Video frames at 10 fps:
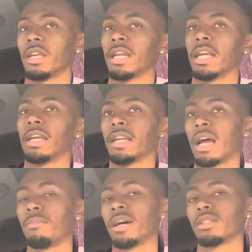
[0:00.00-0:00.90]
And then
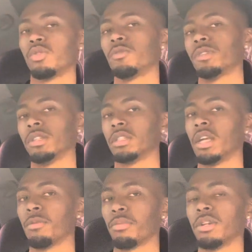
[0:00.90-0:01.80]
now my 2 foot is
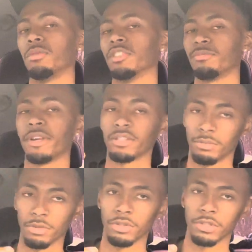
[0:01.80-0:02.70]
getting pretty
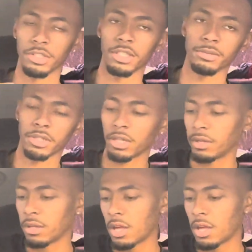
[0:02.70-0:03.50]
respectable. You know what I'm saying?